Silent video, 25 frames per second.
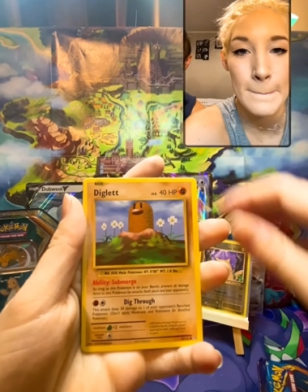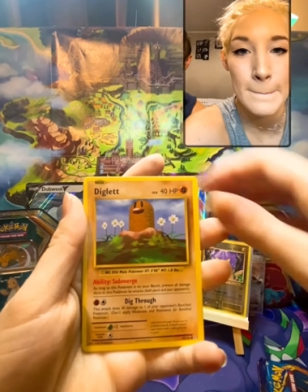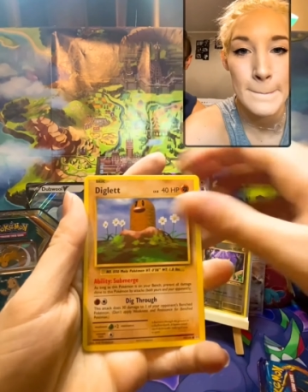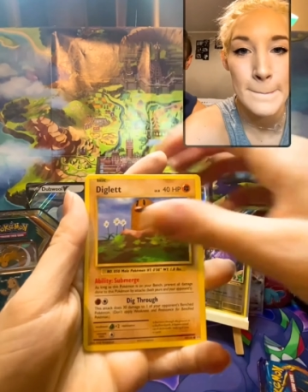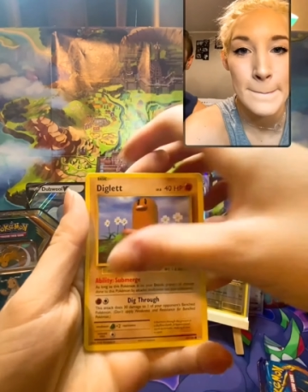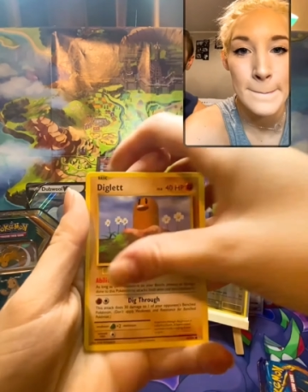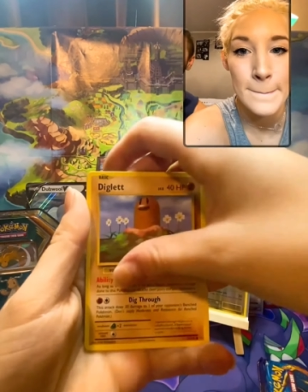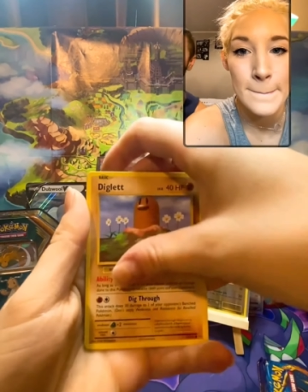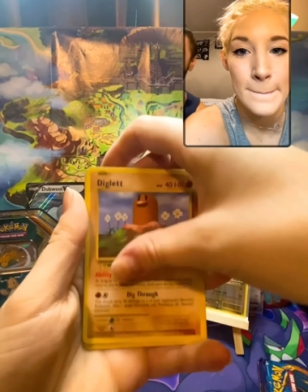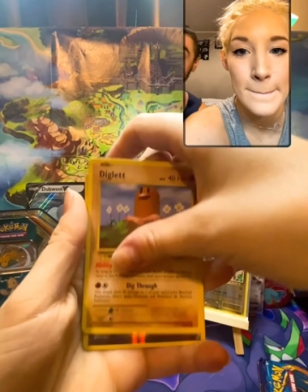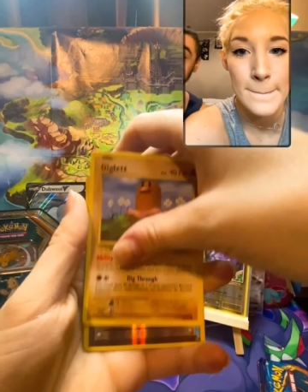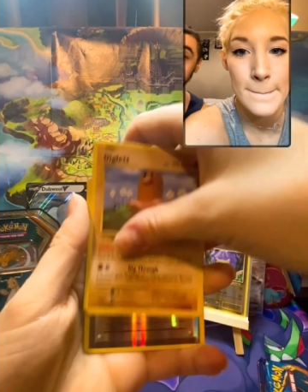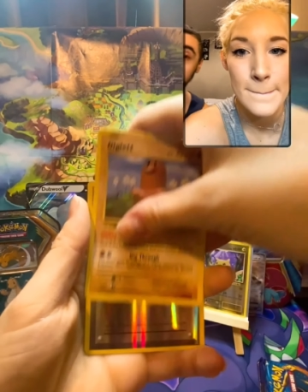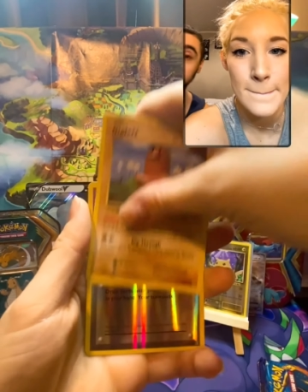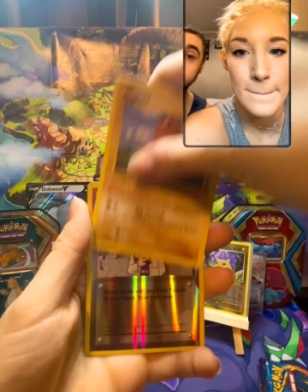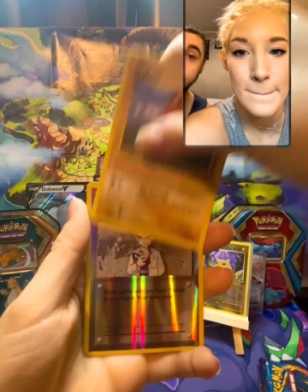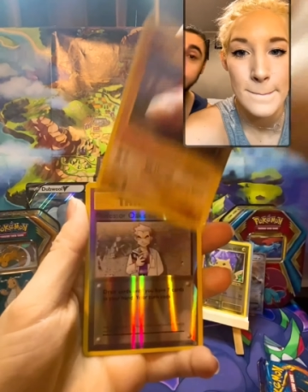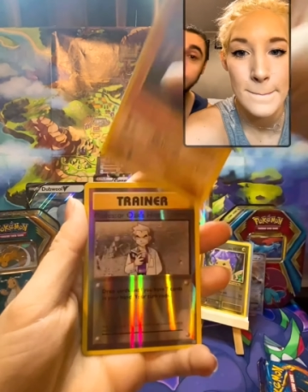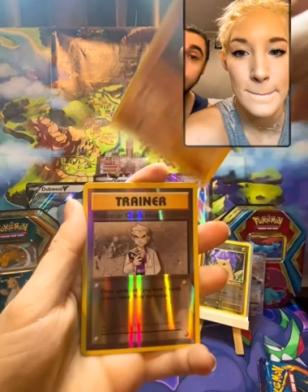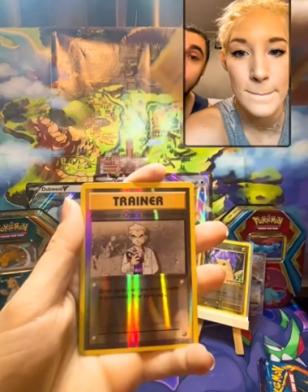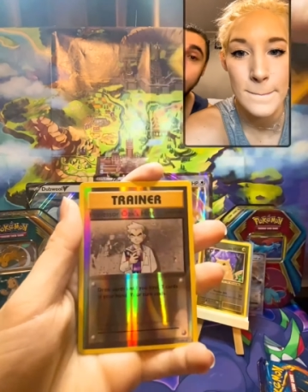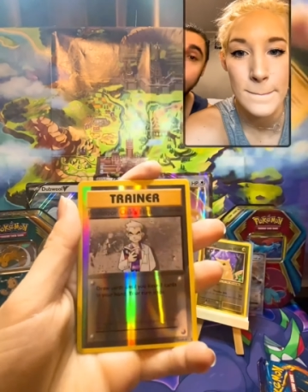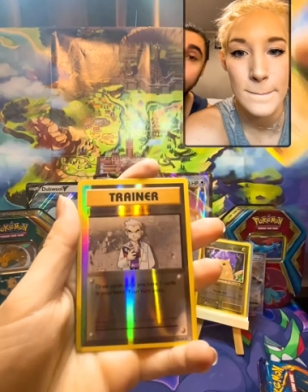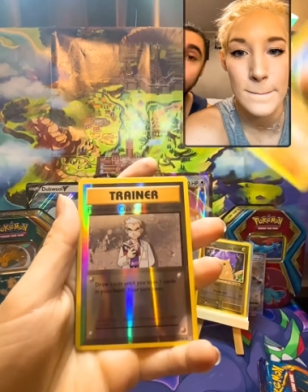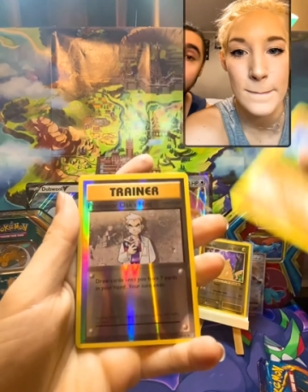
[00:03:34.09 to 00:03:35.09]
Charizards and not
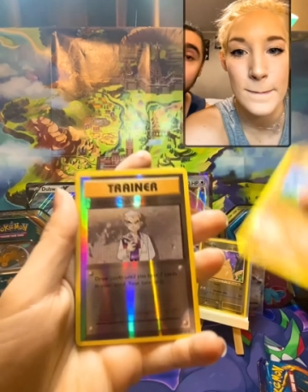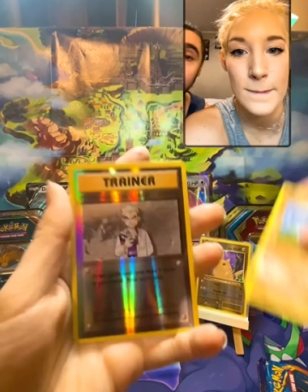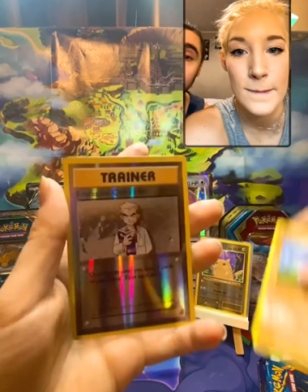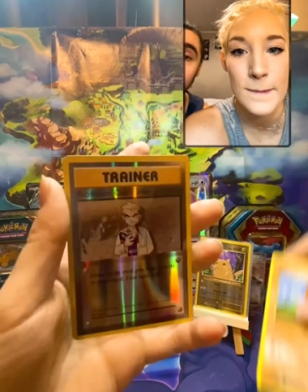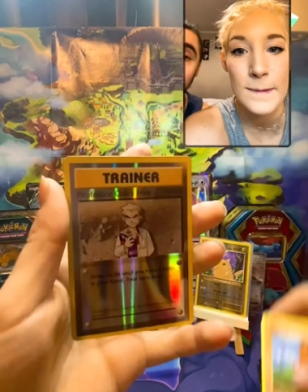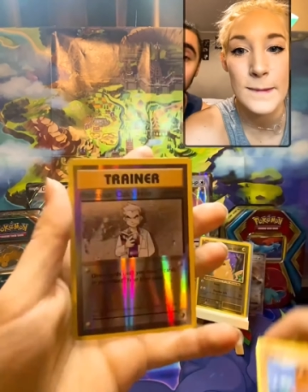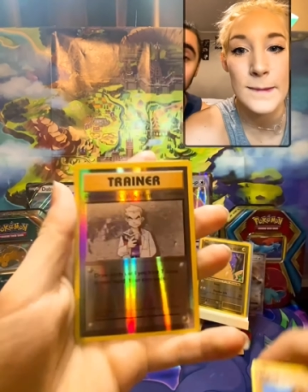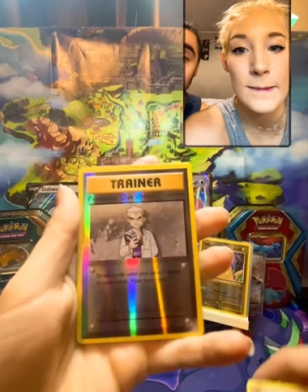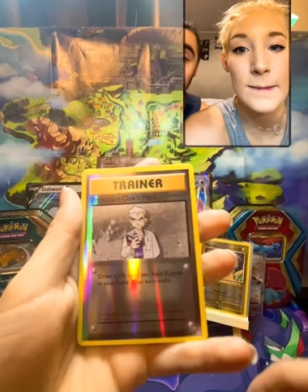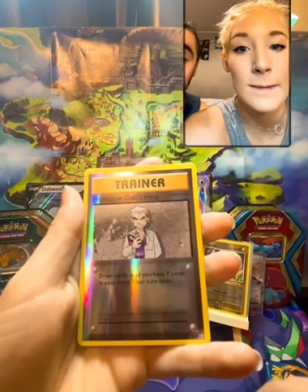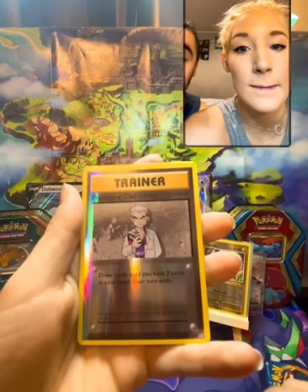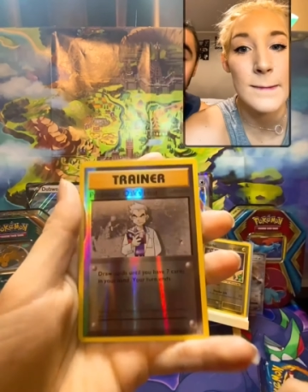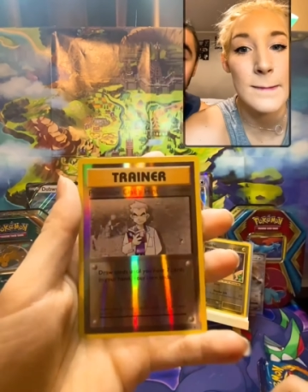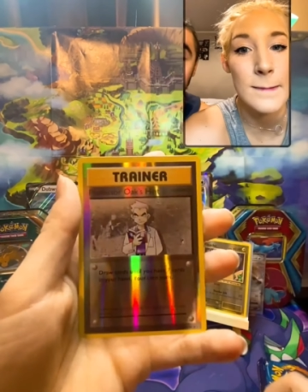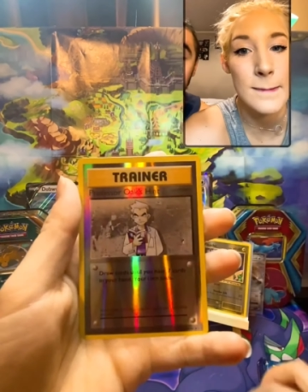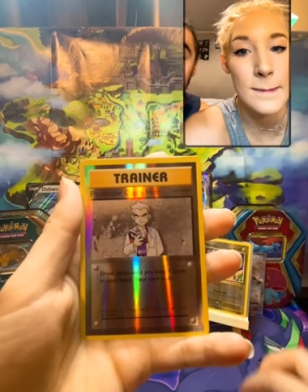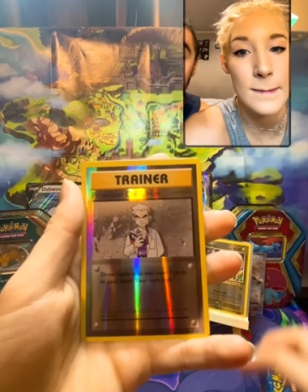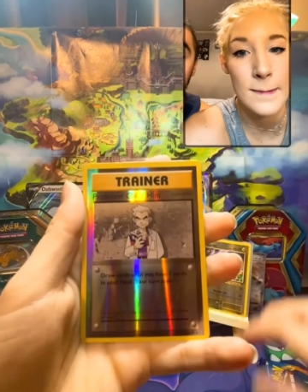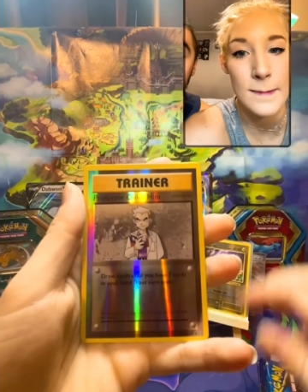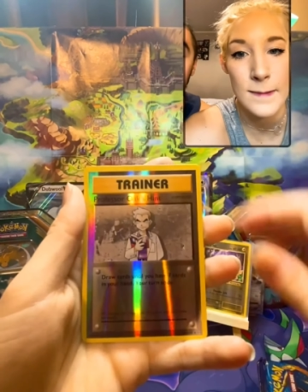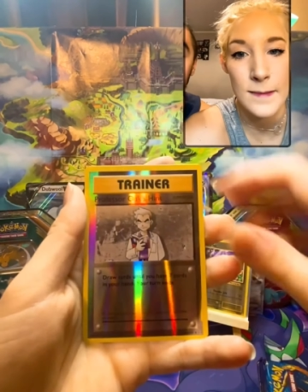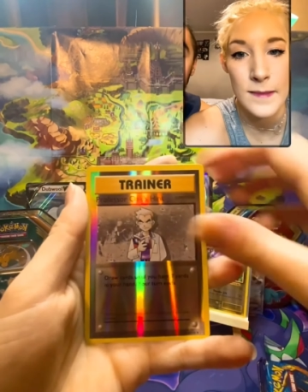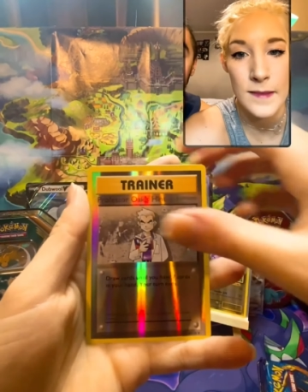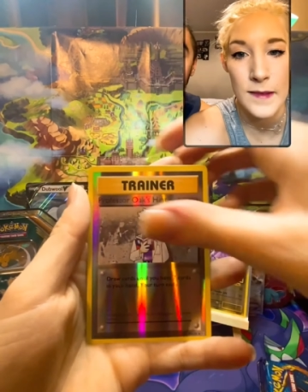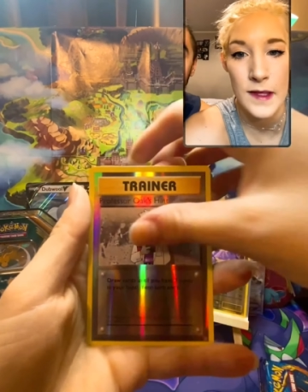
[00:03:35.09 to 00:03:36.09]
one reverse
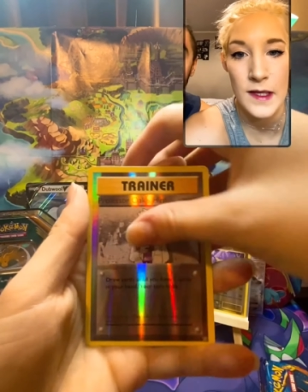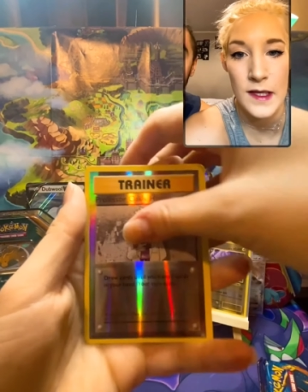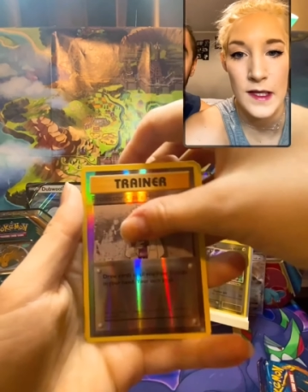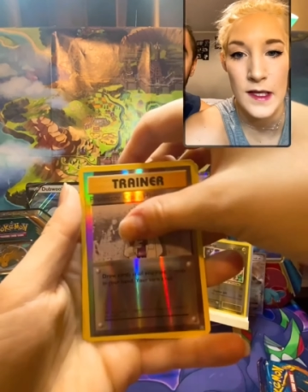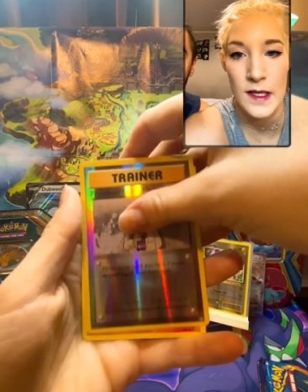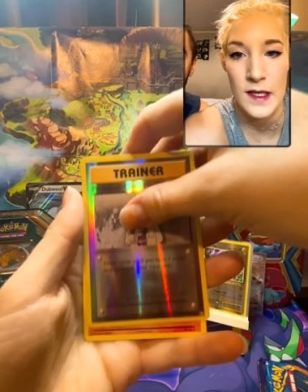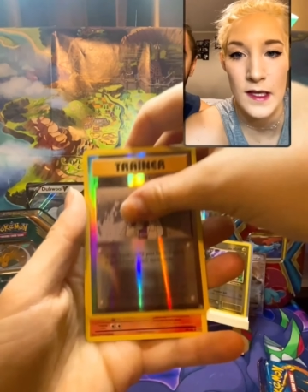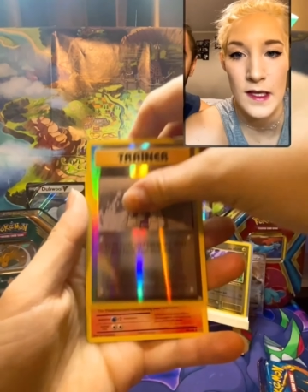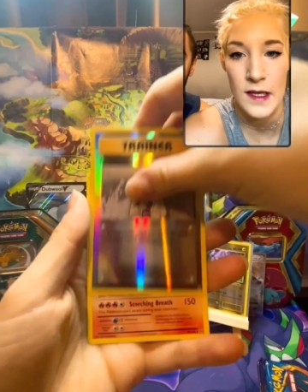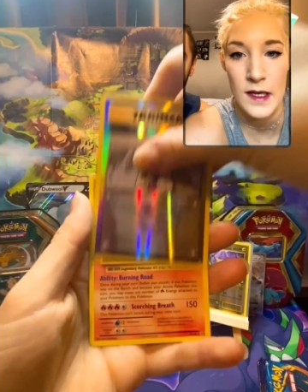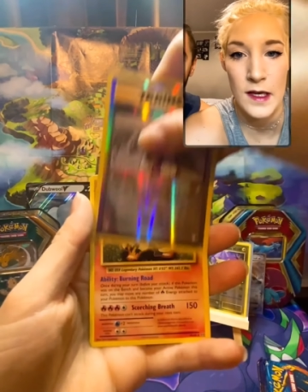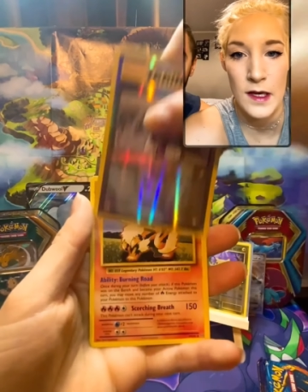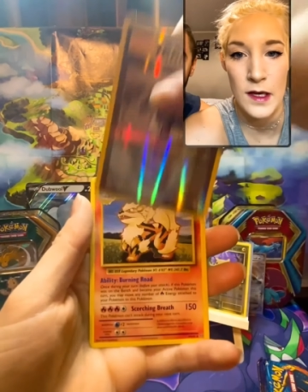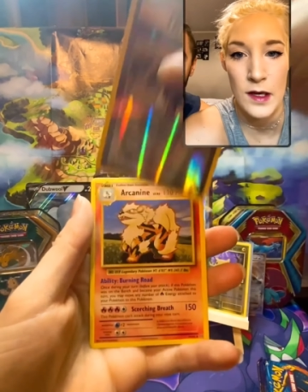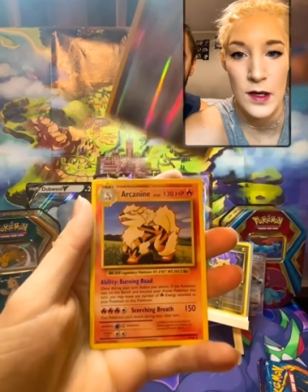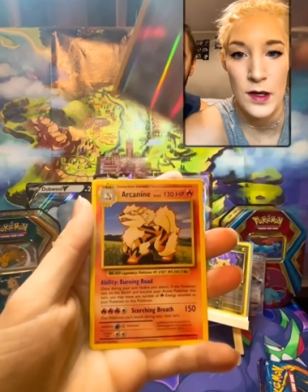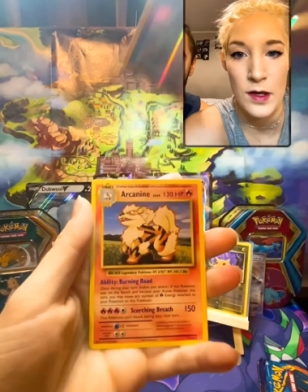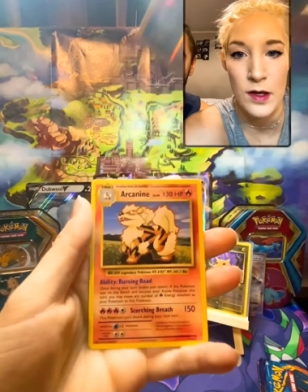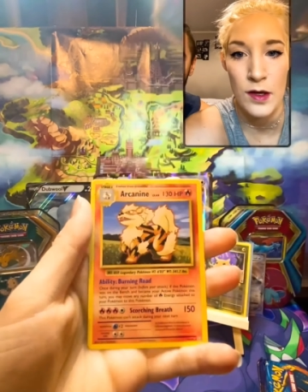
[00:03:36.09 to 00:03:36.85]
Charizard.